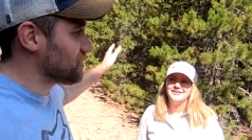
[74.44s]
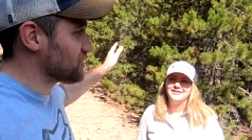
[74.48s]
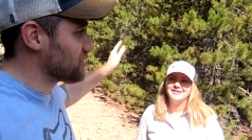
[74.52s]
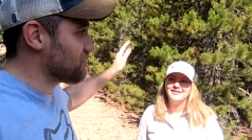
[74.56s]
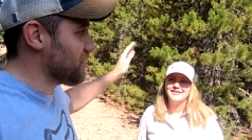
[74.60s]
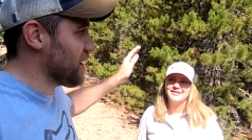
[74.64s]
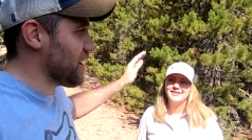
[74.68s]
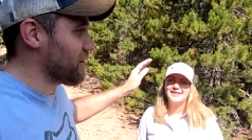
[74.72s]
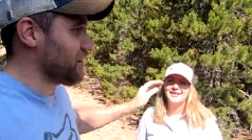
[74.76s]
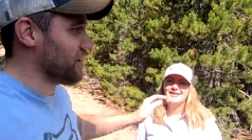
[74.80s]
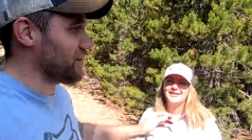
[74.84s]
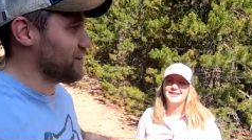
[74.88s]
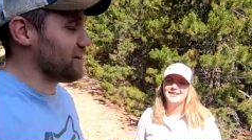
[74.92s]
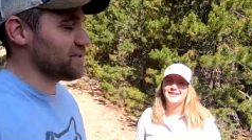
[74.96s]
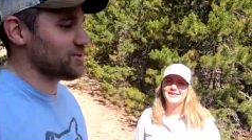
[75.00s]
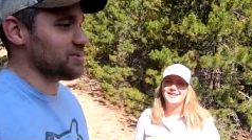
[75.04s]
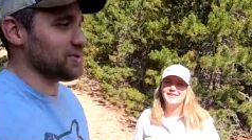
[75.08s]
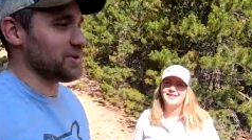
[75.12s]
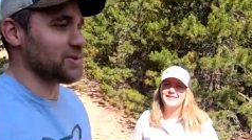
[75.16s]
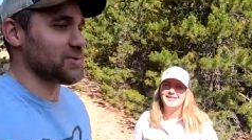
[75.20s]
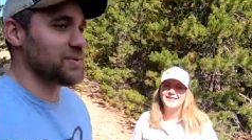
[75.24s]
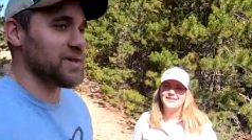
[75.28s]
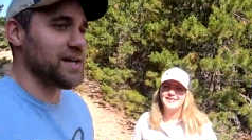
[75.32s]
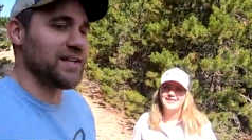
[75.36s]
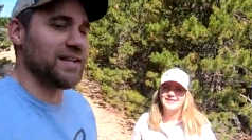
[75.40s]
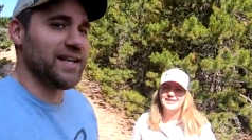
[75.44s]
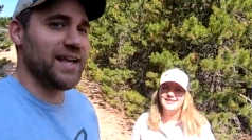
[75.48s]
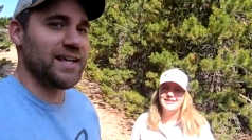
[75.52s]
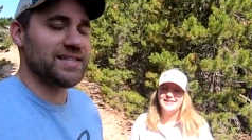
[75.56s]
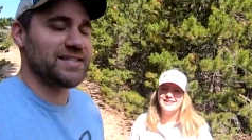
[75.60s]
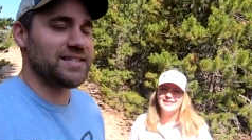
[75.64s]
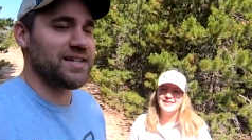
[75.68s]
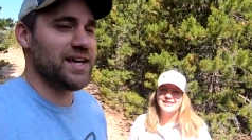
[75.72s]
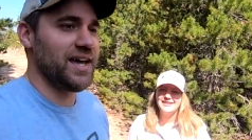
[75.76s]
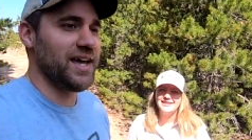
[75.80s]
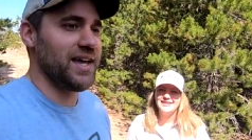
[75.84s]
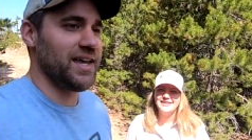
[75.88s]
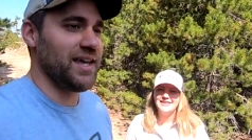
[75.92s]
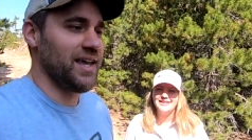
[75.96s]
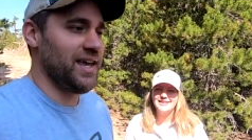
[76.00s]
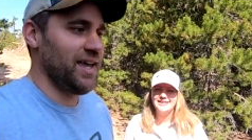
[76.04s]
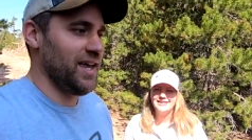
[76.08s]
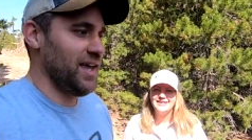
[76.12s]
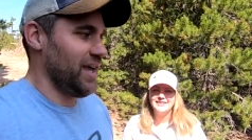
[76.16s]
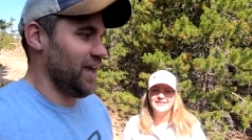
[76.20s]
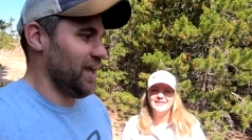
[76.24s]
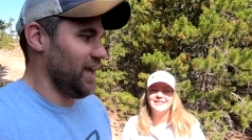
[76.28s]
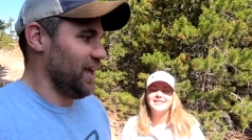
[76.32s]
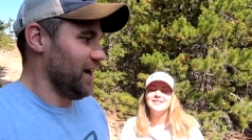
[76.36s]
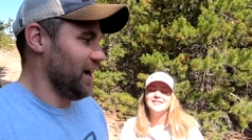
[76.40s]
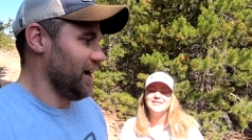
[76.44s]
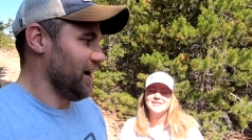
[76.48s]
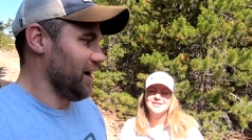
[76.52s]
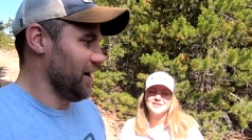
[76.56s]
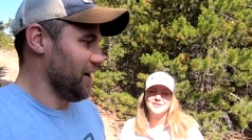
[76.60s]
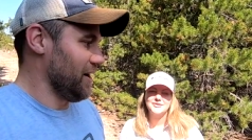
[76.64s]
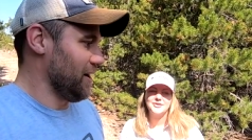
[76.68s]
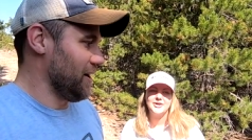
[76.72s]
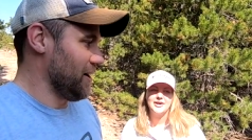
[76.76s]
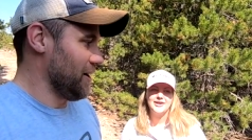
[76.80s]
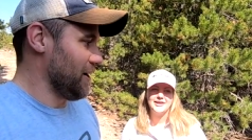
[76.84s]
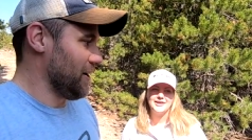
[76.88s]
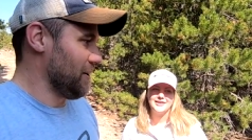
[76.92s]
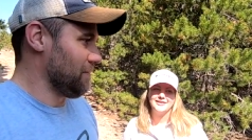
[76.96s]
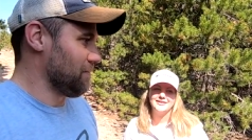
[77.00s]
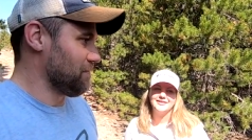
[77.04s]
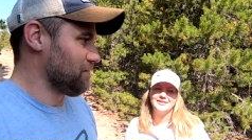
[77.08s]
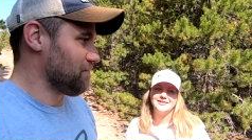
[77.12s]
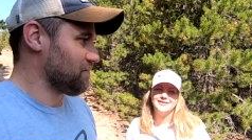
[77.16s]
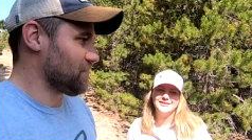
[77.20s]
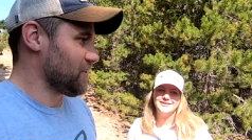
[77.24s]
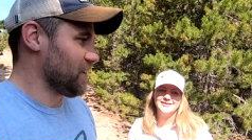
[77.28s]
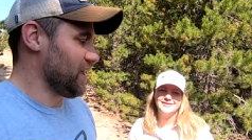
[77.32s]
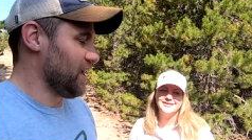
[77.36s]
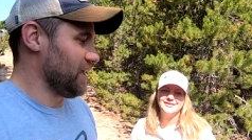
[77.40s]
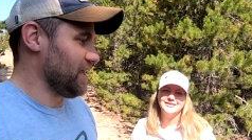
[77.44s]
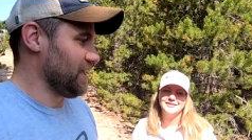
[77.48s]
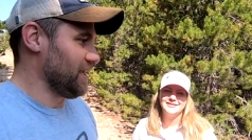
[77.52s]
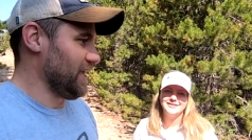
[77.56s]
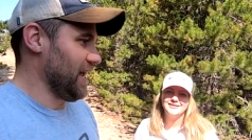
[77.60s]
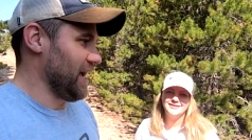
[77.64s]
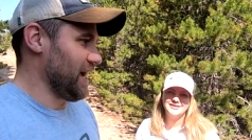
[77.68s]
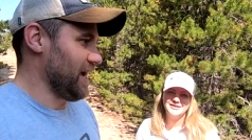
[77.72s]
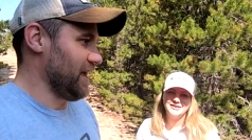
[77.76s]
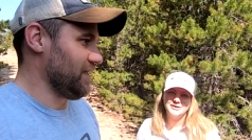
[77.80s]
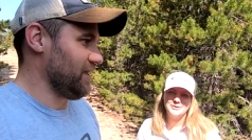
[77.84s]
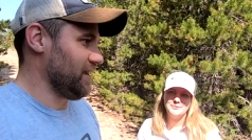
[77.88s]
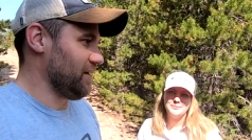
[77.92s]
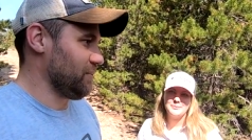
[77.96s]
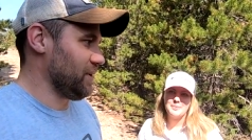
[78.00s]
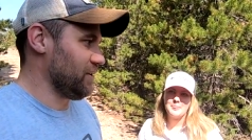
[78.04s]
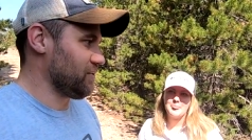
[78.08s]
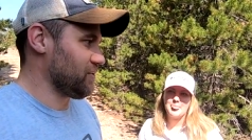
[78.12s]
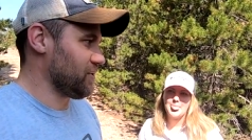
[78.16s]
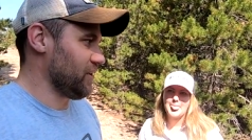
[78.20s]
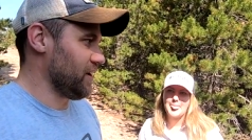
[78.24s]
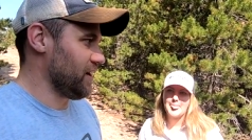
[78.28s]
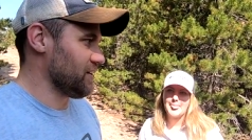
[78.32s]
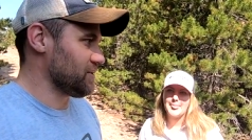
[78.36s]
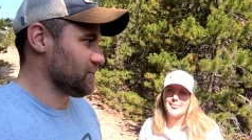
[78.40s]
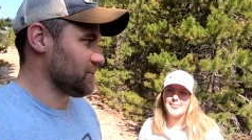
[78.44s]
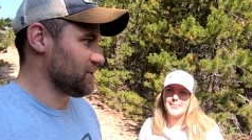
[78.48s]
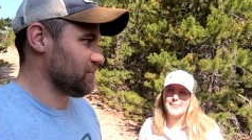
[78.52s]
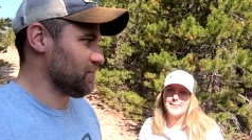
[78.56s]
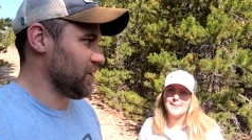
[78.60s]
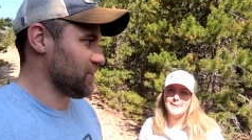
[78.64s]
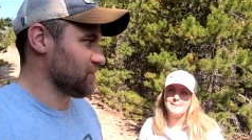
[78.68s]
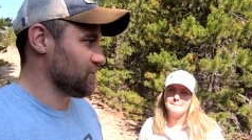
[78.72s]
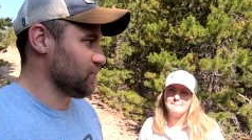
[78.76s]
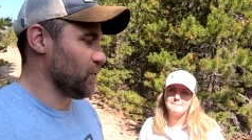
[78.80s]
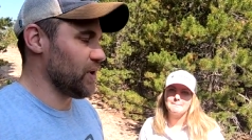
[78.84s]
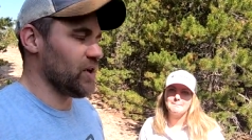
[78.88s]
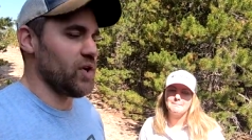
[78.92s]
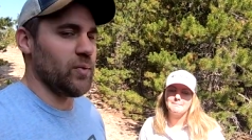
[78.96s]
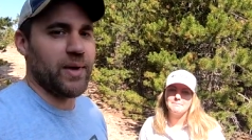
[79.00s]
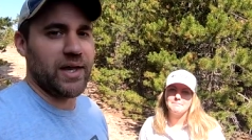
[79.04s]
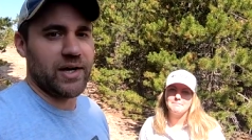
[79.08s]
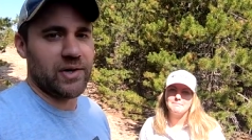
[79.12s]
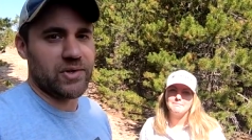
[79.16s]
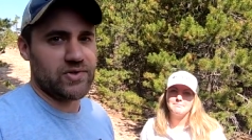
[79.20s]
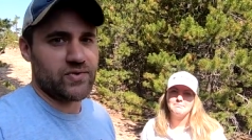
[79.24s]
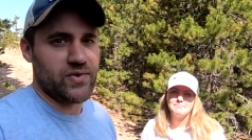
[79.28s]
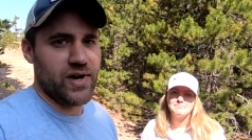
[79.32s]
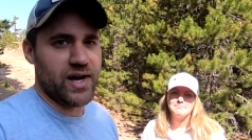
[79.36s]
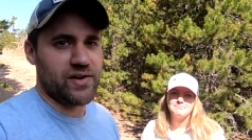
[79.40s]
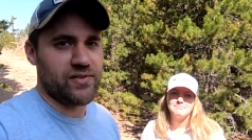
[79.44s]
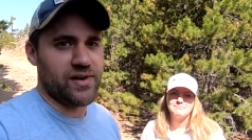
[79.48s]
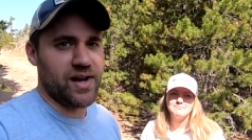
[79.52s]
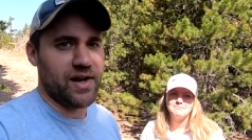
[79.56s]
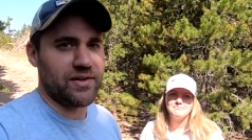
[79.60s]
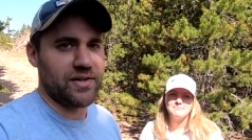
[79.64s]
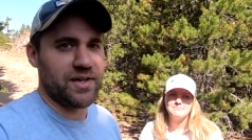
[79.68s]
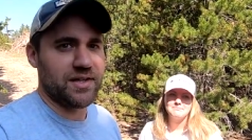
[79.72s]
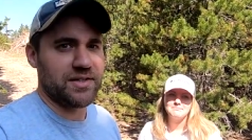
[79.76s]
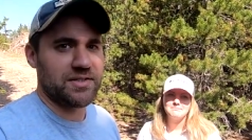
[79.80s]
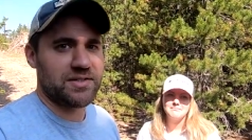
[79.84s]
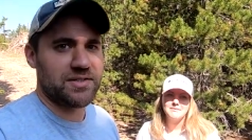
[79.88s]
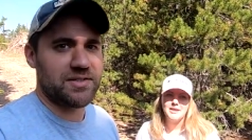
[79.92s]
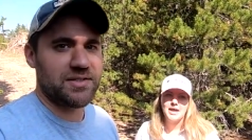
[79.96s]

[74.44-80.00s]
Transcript: spot right next to a creek last night. Um, yeah, and then we realized there was a bunch of widowmakers right around us.